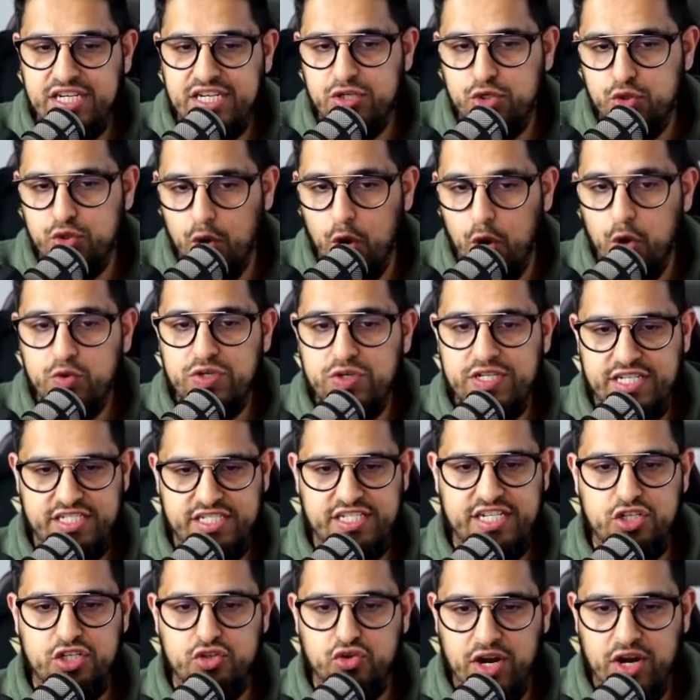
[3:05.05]
to
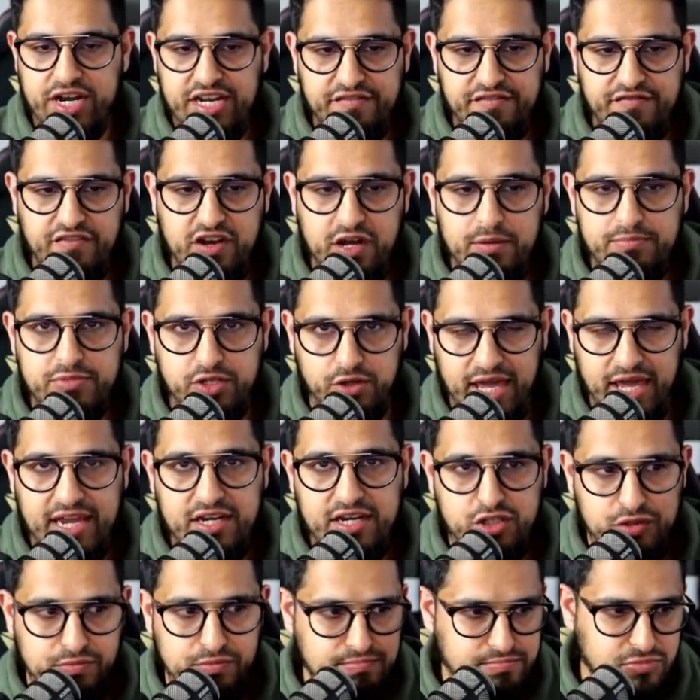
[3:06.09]
OTC trading firms, okay,
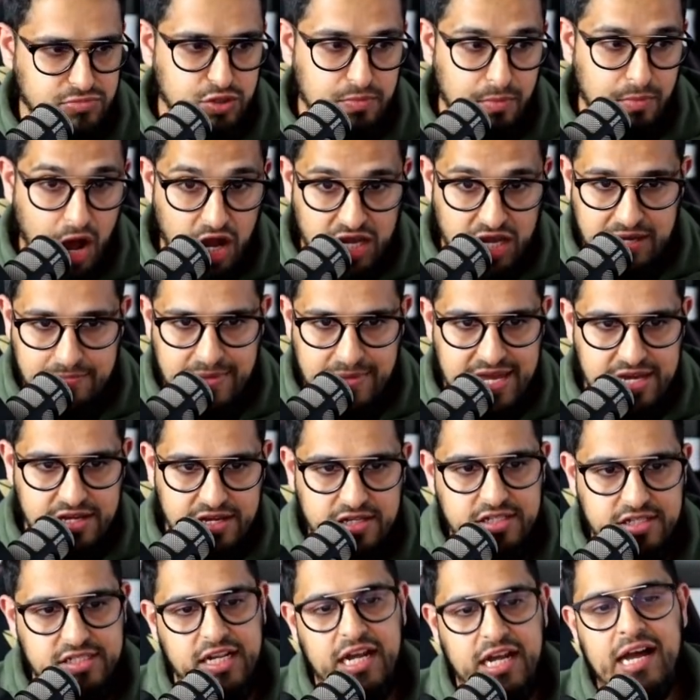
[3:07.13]
to market
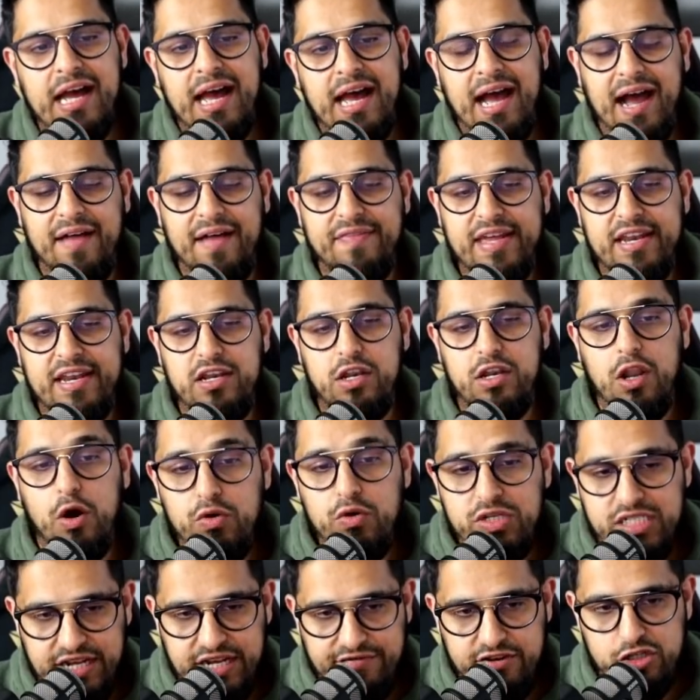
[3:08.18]
makers, and then loaned
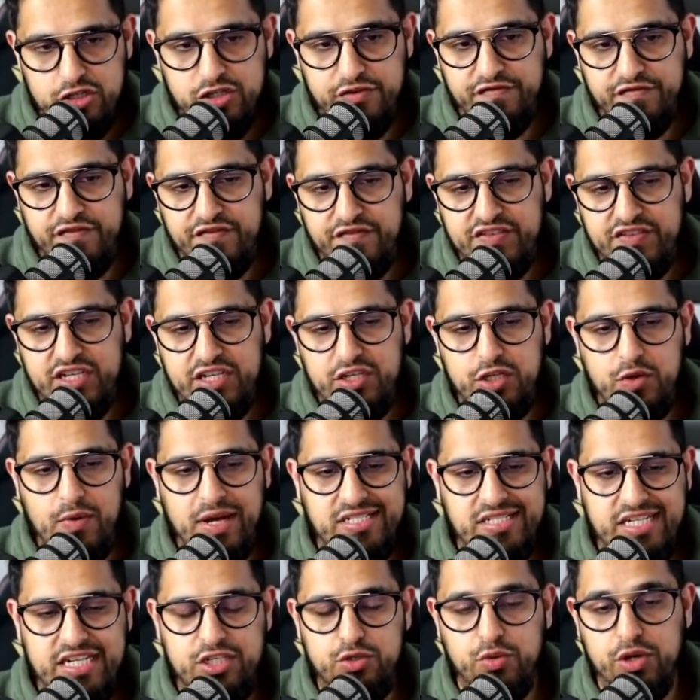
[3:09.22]
750
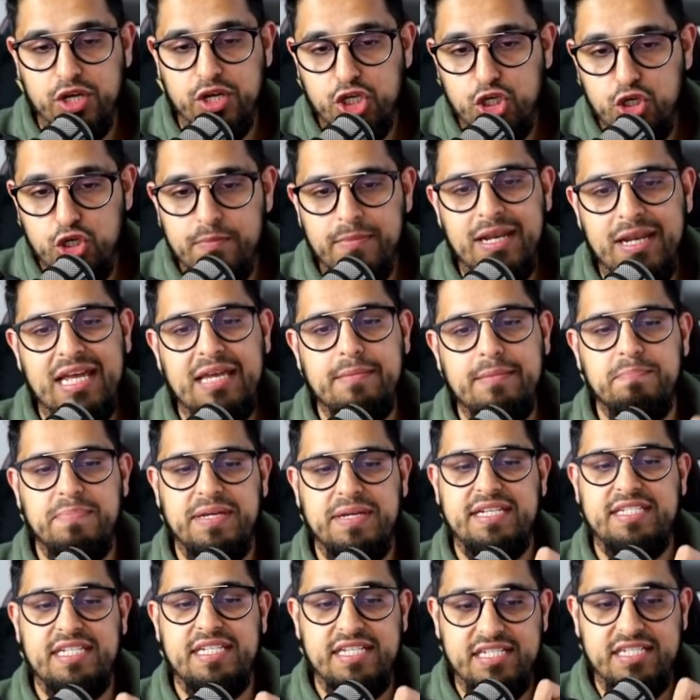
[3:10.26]
UST to accumulate
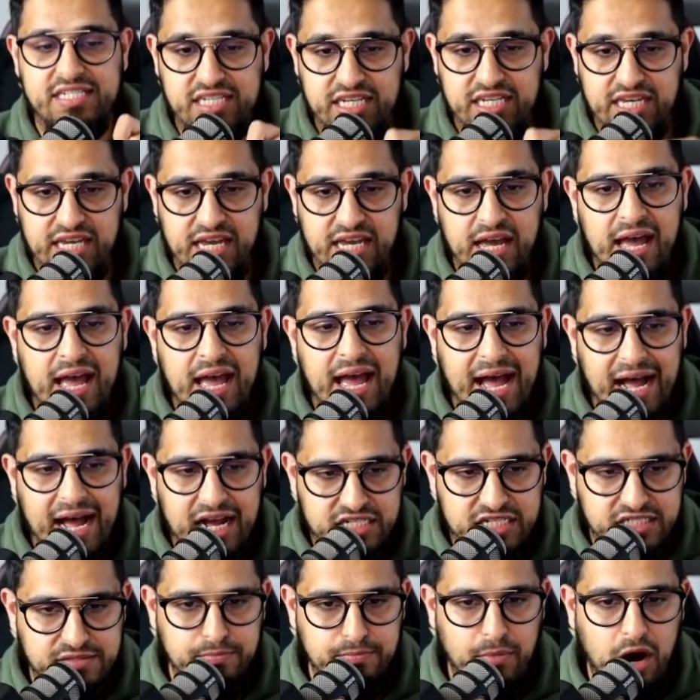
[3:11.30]
BTC
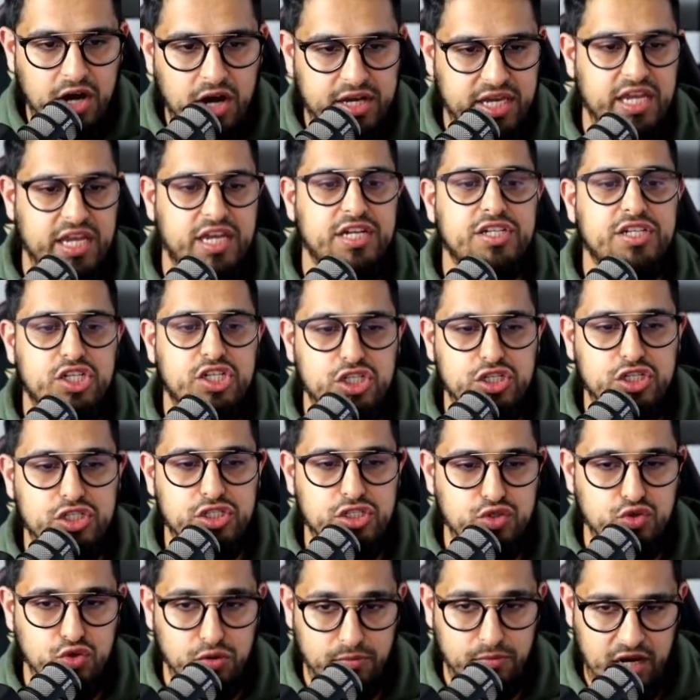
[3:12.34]
as market conditions
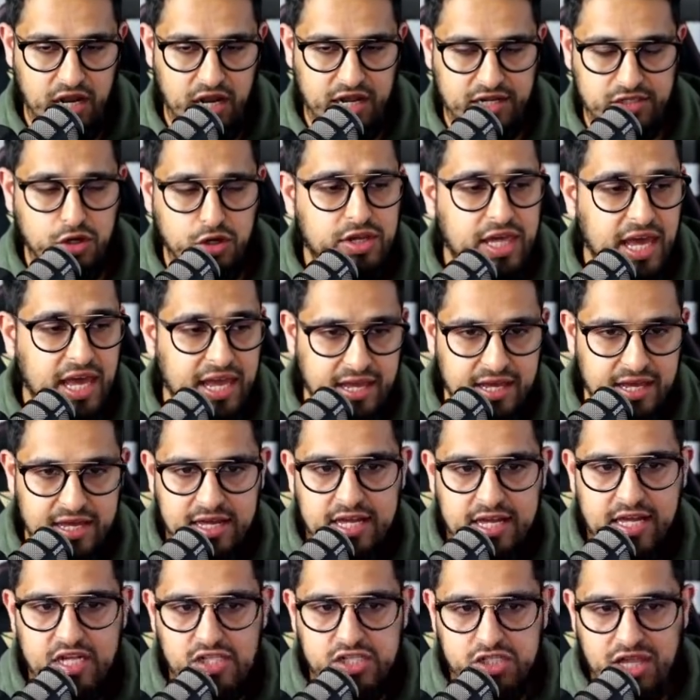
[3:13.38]
normalize. Okay,
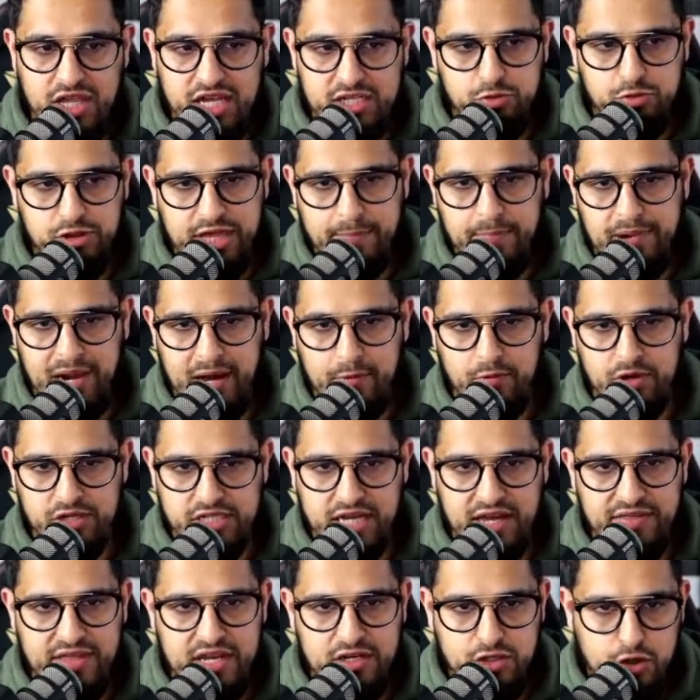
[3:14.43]
that's what their plan was.
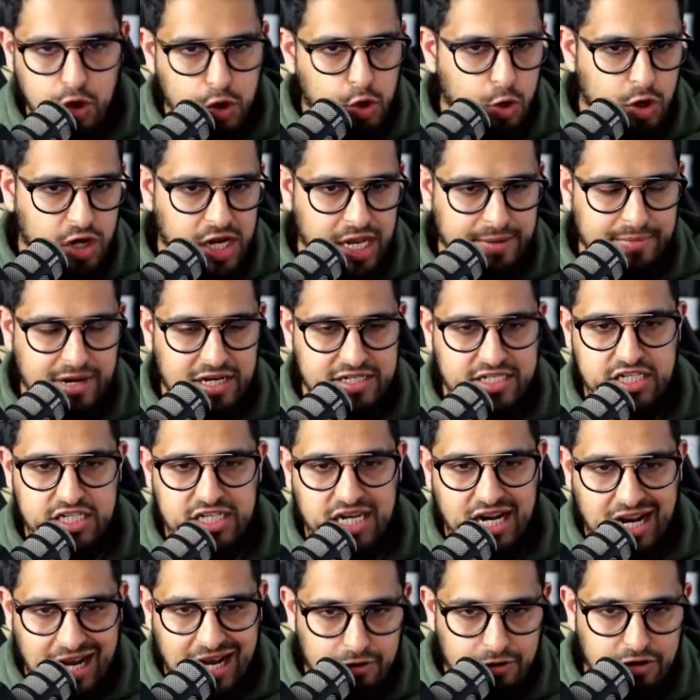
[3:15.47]
And then Do Kwon came out and said, to
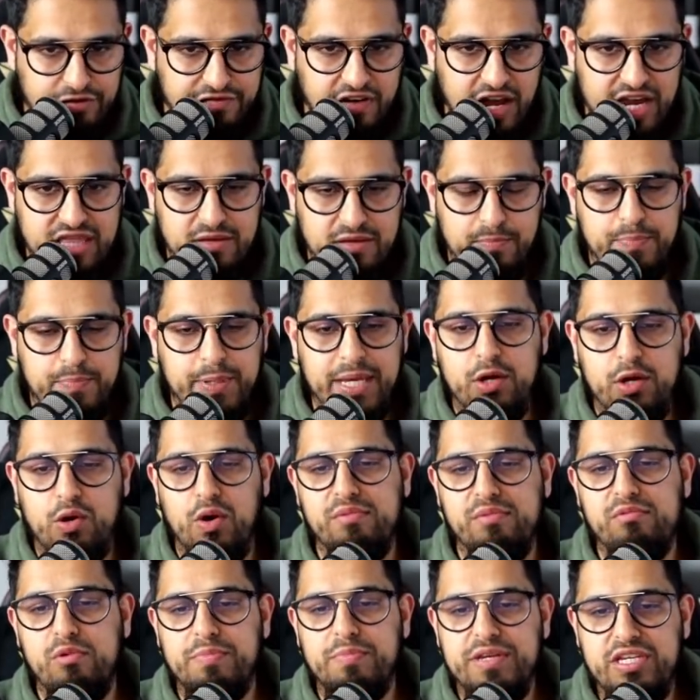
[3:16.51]
clarify, the Bitcoin
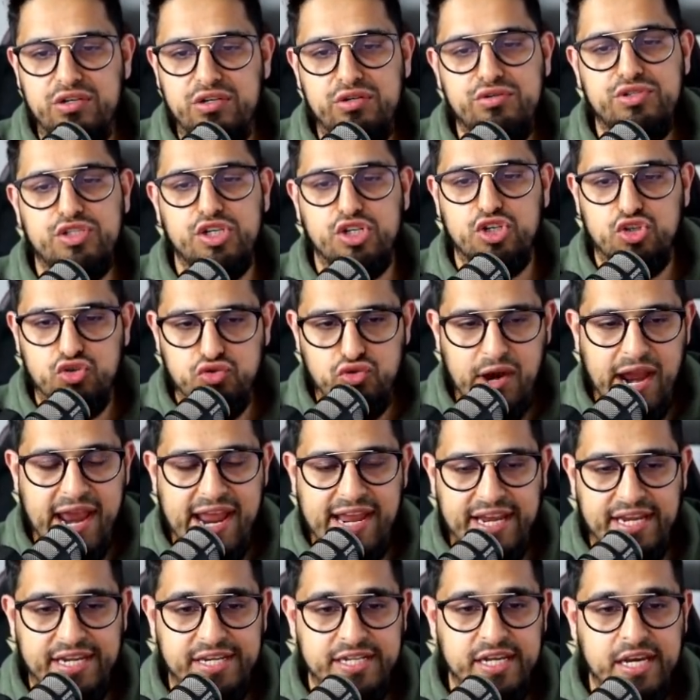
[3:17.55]
will be used to
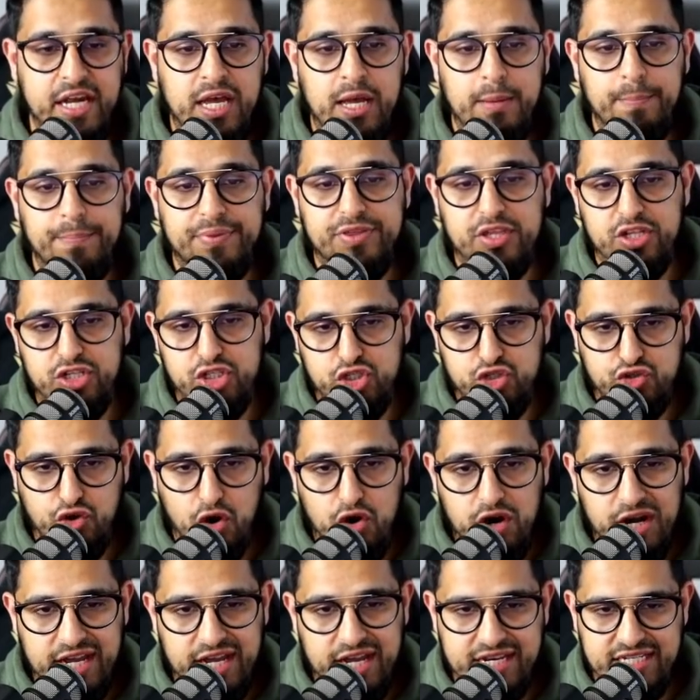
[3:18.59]
trade, but the
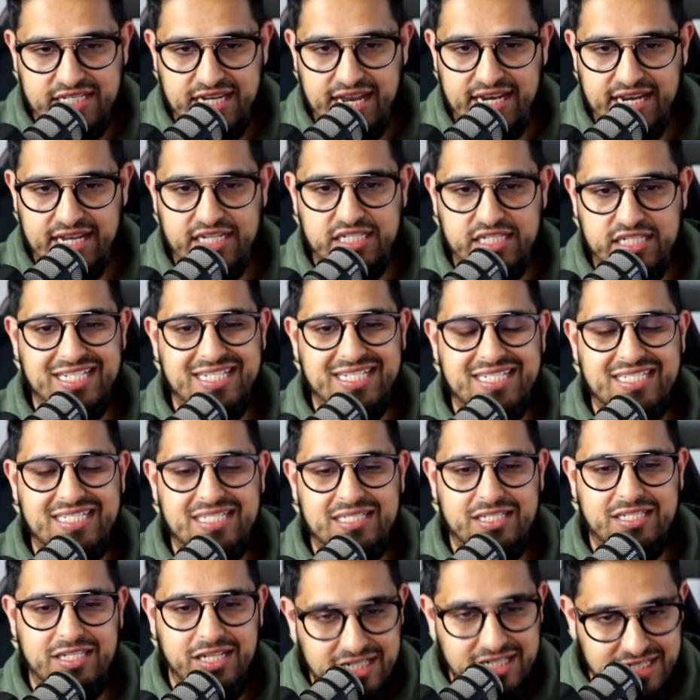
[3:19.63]
stronger intent is
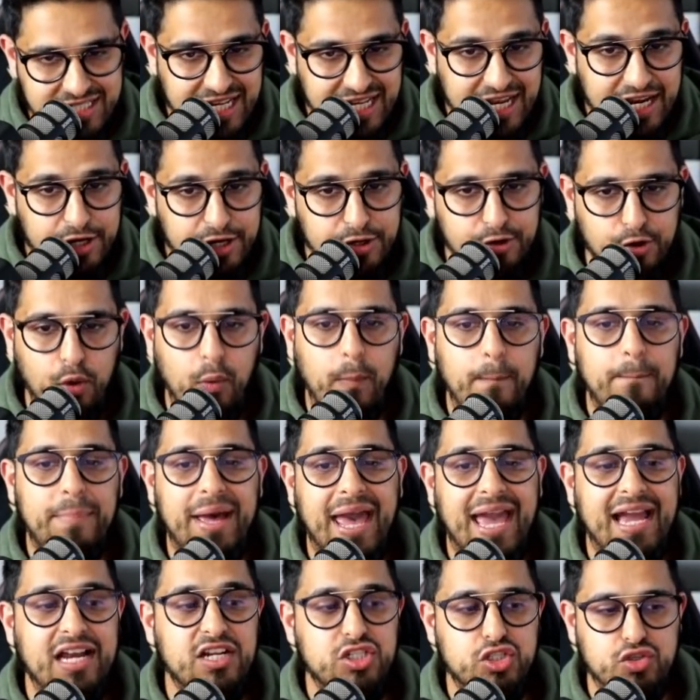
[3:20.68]
to signal
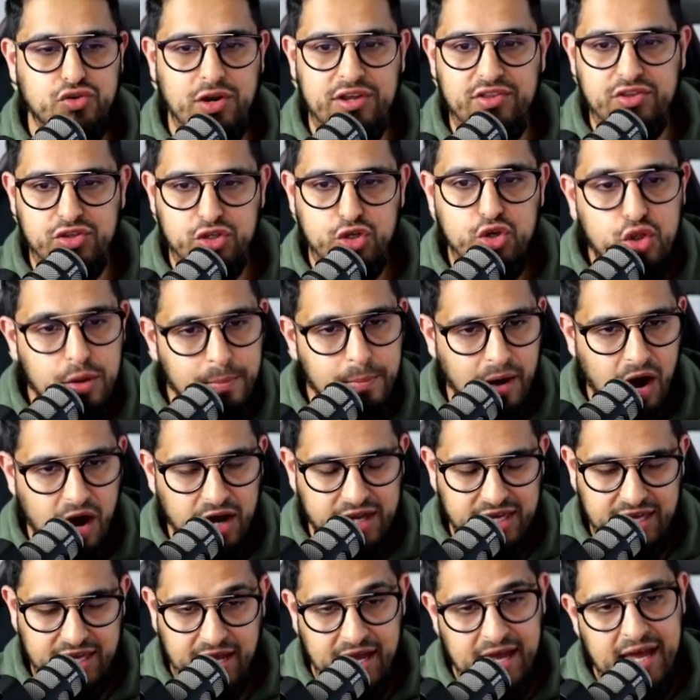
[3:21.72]
peg strength to the
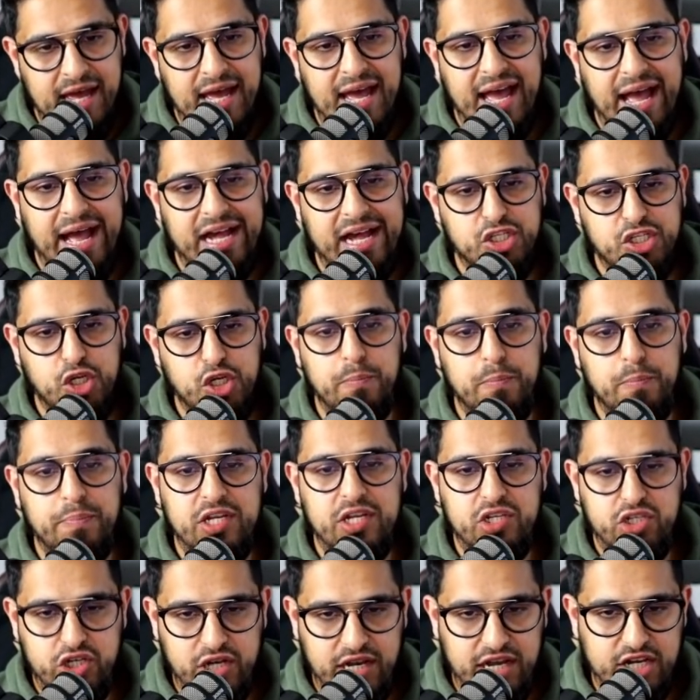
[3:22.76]
market as
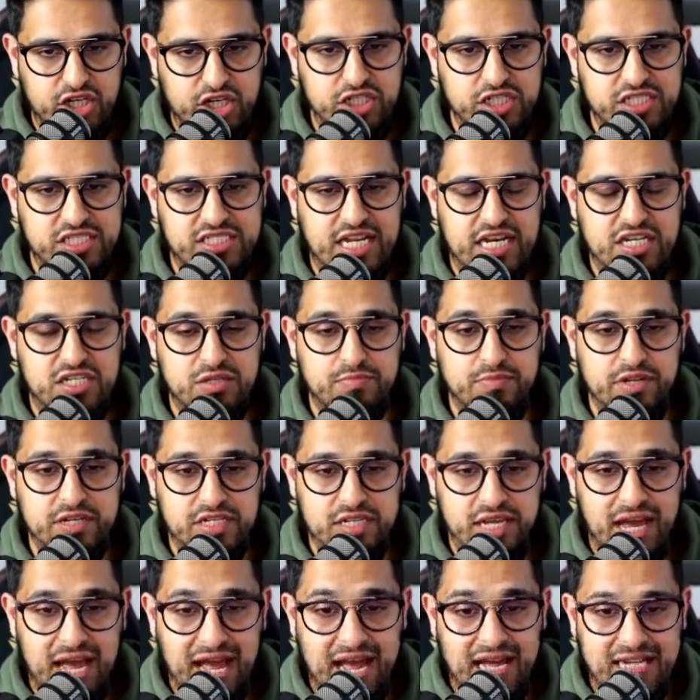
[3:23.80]
capitulation sentiment
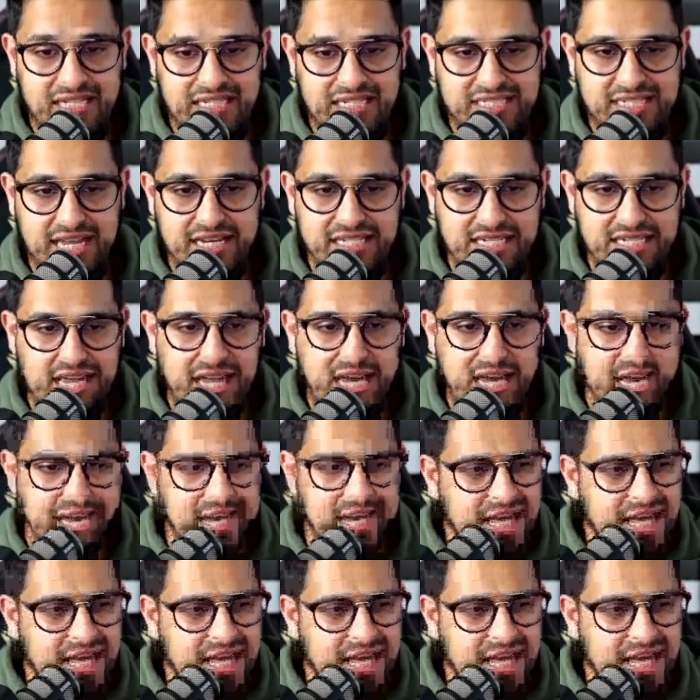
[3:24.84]
has set in.